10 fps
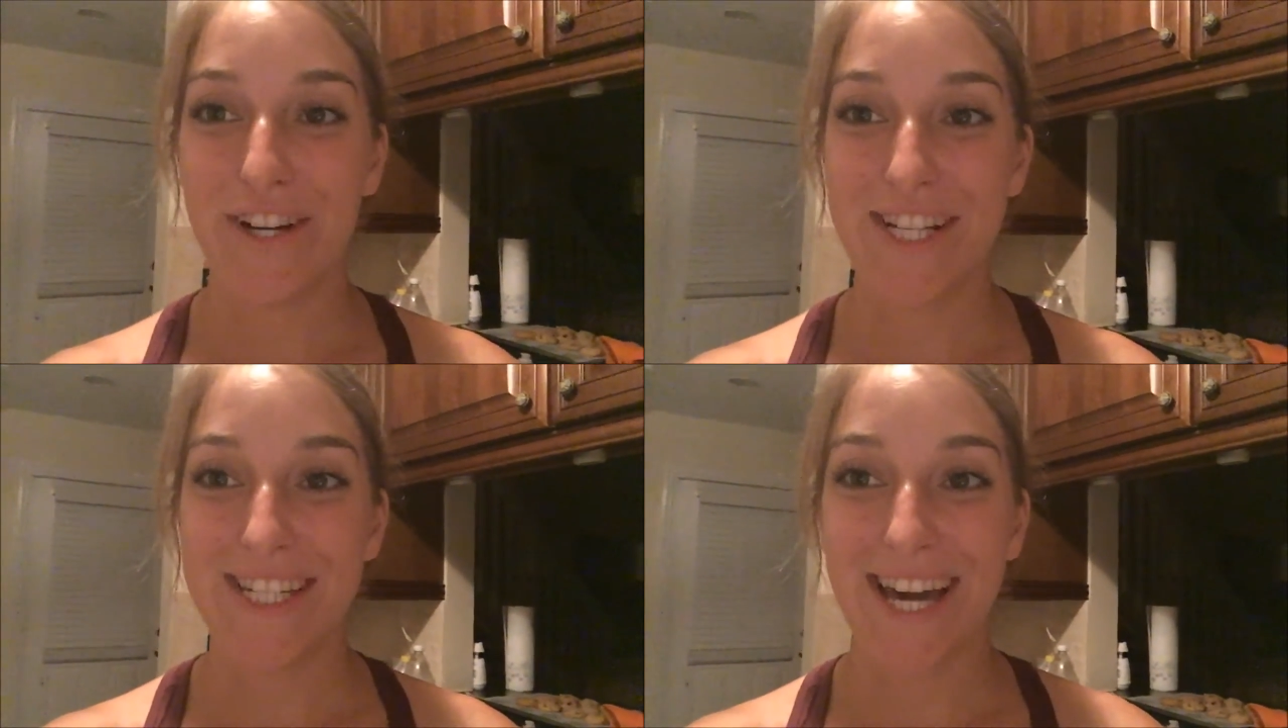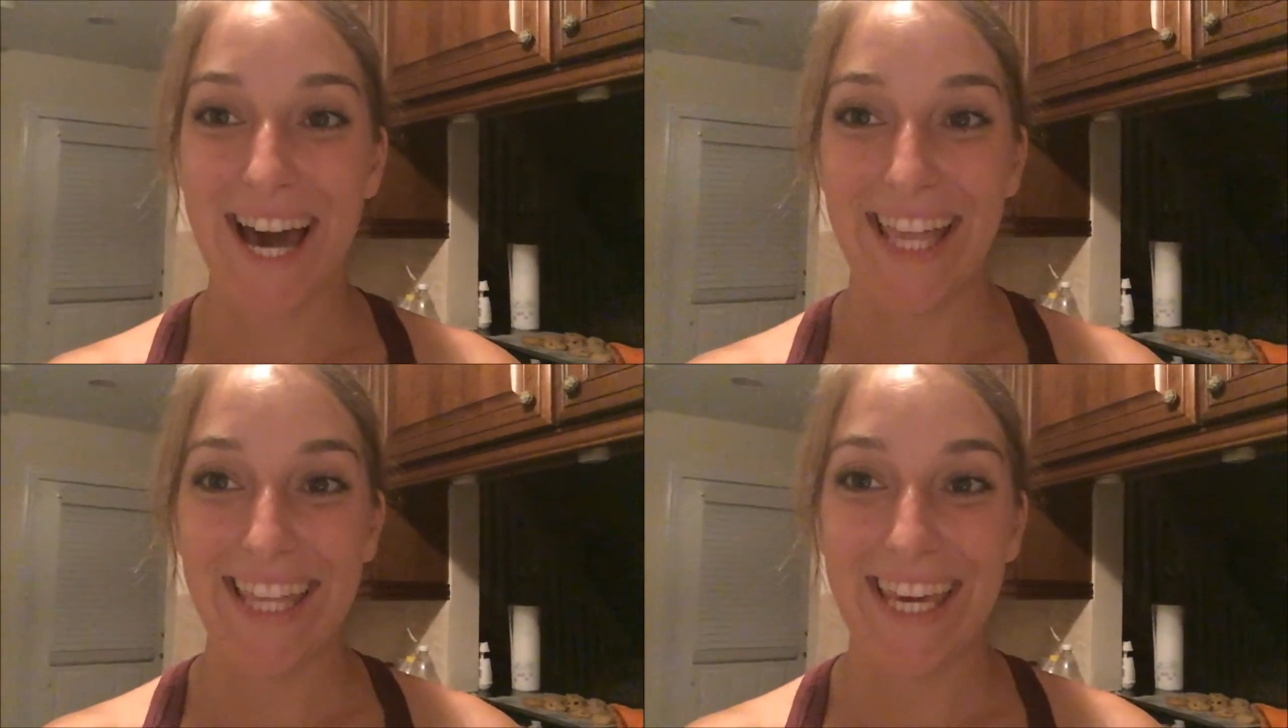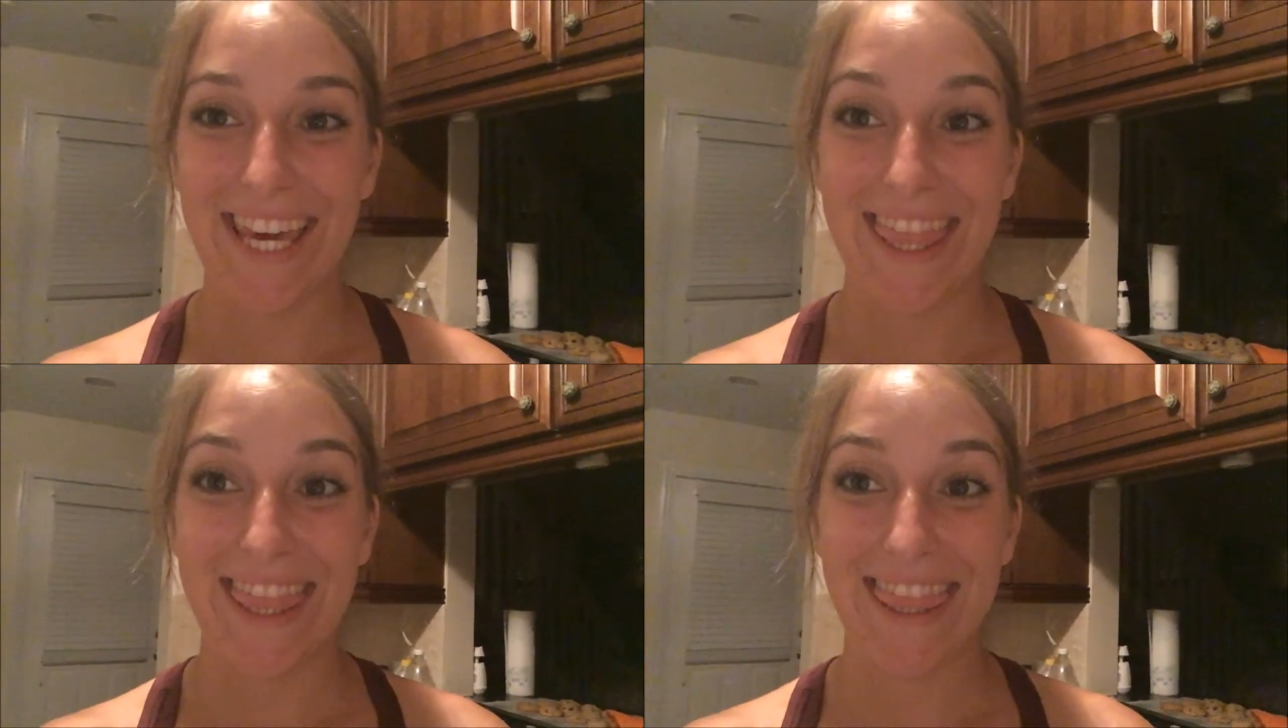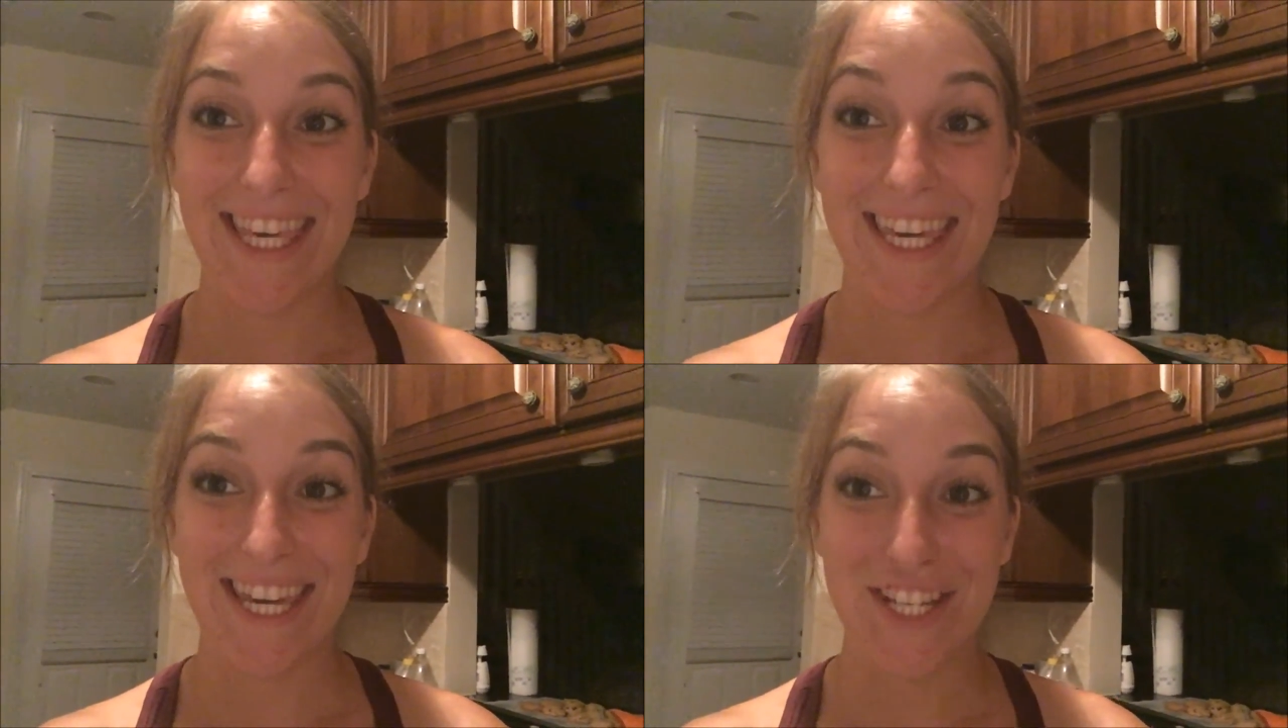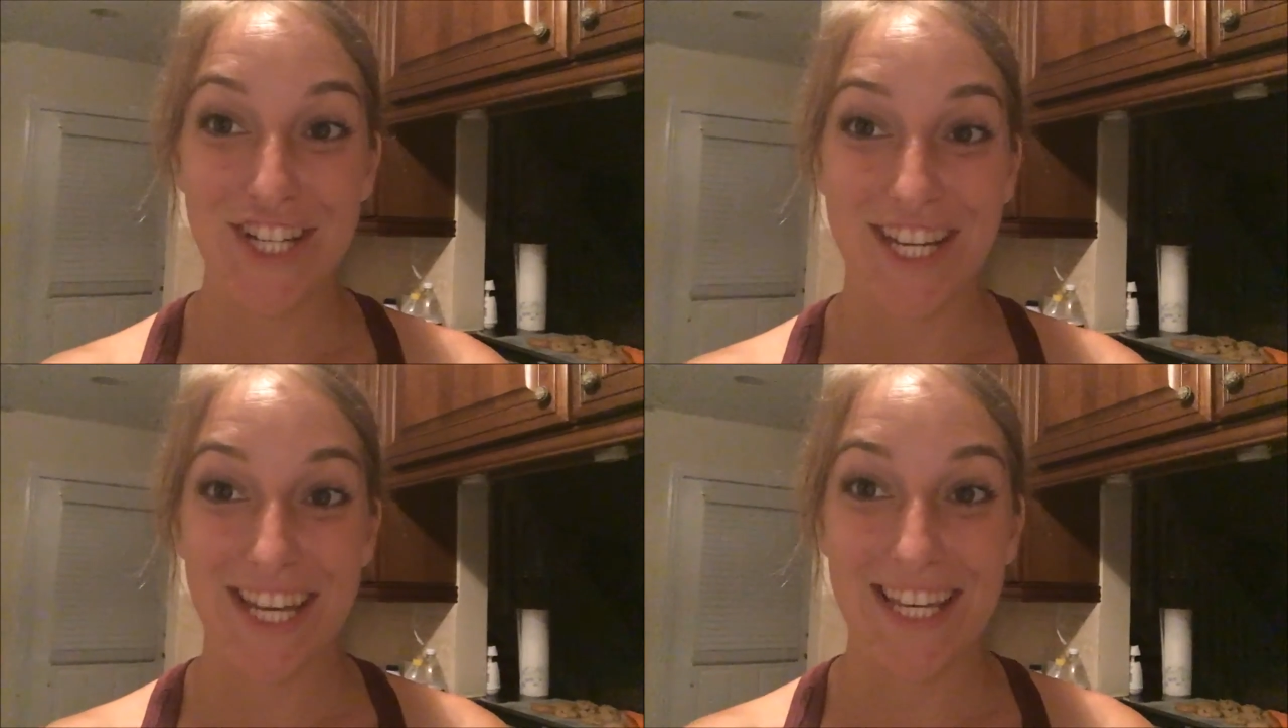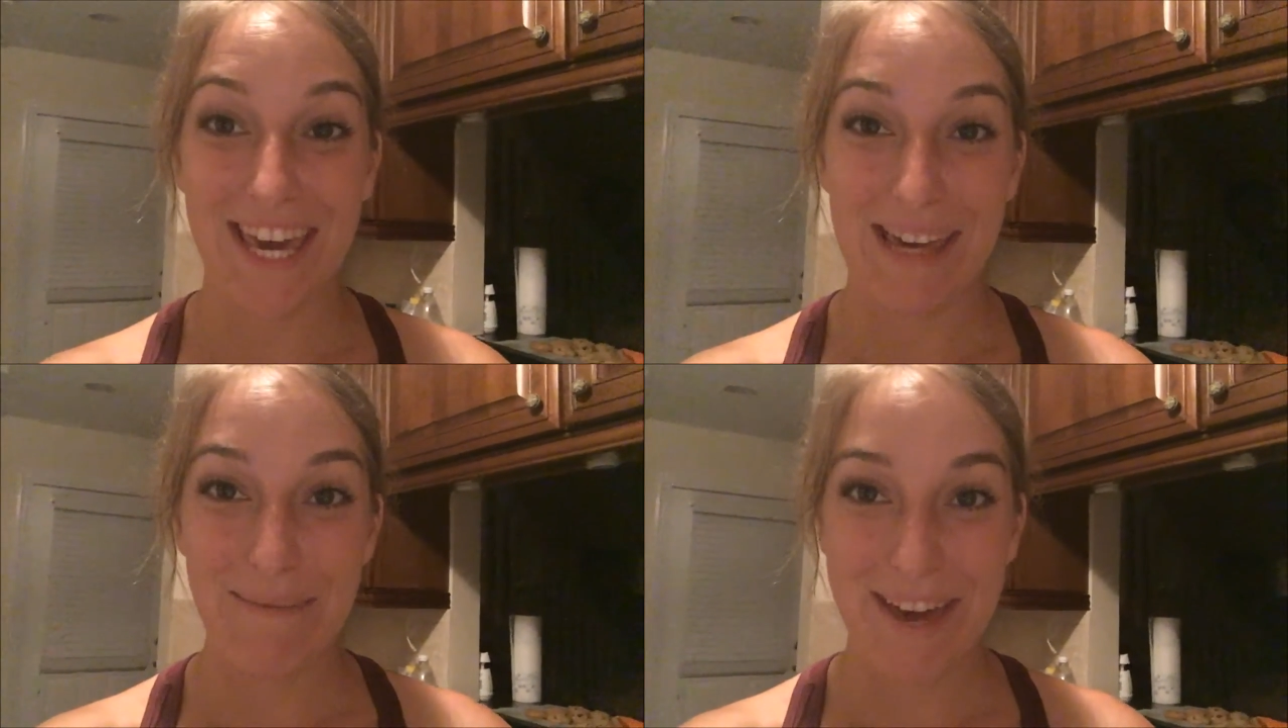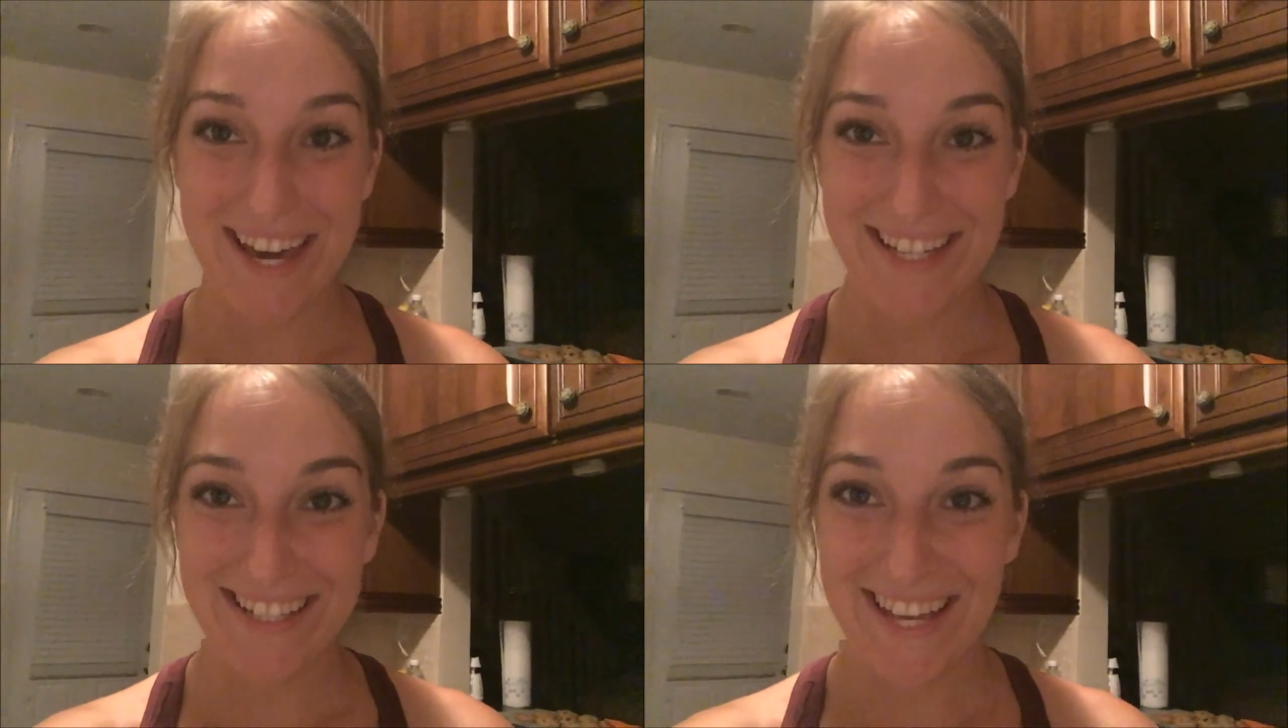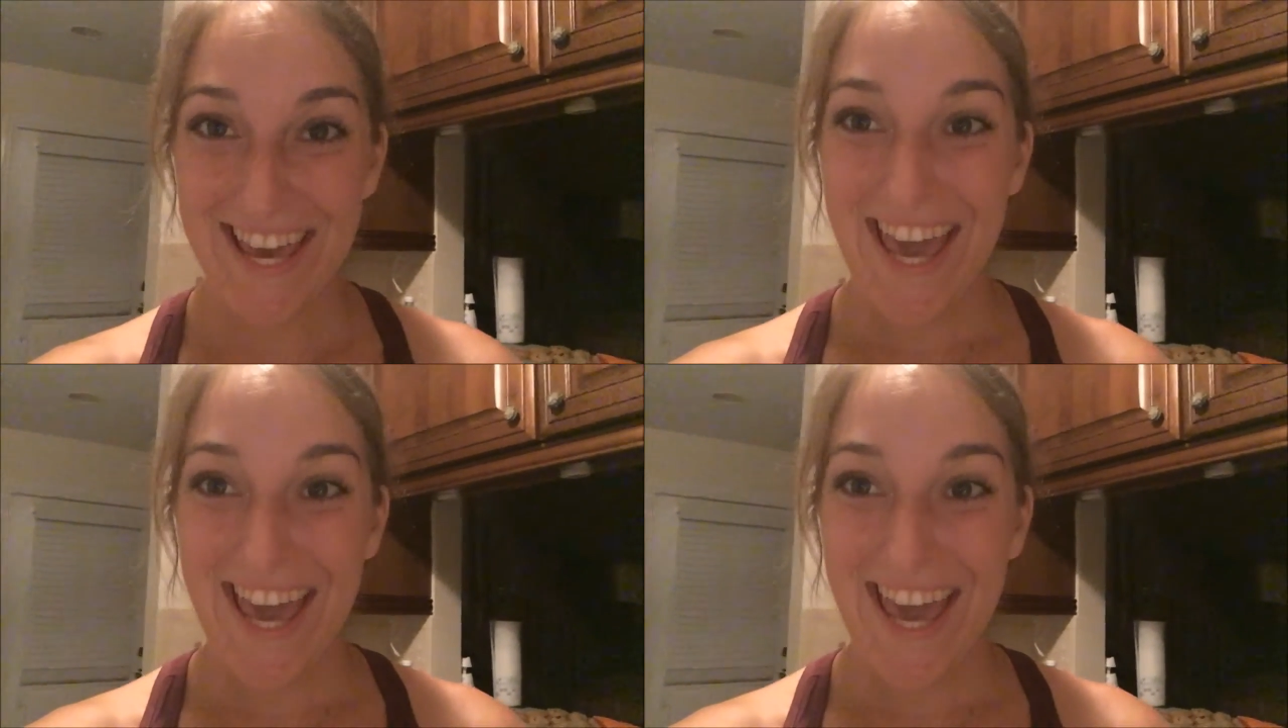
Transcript: first Kylie in the Kitchen in Cayman